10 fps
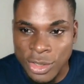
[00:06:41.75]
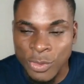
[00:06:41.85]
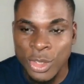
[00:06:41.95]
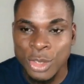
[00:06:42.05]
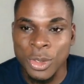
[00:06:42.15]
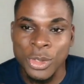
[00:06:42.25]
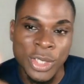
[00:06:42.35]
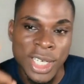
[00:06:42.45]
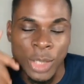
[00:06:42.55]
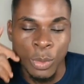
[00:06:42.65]
Of course, when you
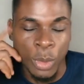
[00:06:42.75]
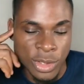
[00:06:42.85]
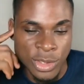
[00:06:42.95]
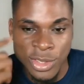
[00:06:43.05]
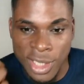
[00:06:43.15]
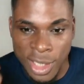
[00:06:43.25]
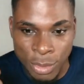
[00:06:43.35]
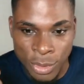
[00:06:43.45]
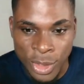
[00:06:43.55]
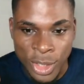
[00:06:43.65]
hear the word
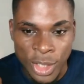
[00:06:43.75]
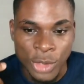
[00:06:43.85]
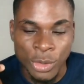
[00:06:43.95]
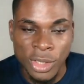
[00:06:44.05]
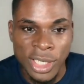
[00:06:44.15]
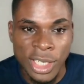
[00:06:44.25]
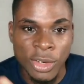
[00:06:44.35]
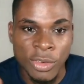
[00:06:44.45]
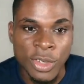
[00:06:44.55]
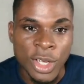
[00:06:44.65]
sustainable, you're thinking
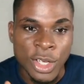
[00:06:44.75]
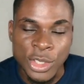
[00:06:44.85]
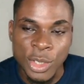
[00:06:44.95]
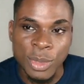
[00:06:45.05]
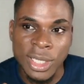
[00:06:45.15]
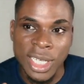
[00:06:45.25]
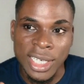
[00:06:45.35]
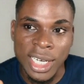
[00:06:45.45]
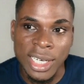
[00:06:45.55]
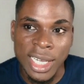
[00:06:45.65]
of something that
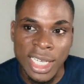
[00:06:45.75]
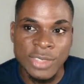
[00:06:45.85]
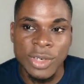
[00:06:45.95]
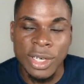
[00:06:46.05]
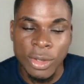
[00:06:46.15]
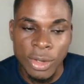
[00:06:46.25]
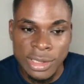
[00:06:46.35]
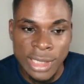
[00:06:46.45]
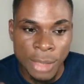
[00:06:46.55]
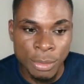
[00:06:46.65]
can last for a long
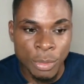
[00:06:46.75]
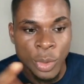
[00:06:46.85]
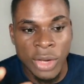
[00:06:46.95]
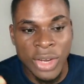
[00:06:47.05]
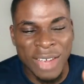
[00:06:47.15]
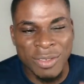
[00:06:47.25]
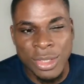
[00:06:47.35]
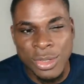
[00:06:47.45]
time without having